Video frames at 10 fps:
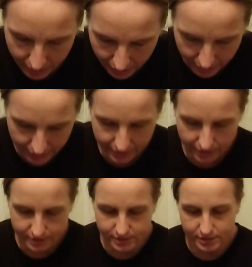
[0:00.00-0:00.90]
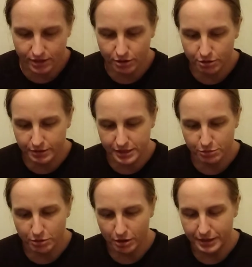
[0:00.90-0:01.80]
I got so into
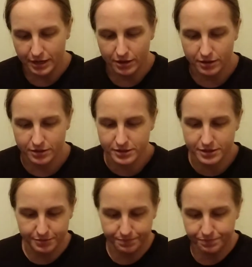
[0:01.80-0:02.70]
Barbie dolls.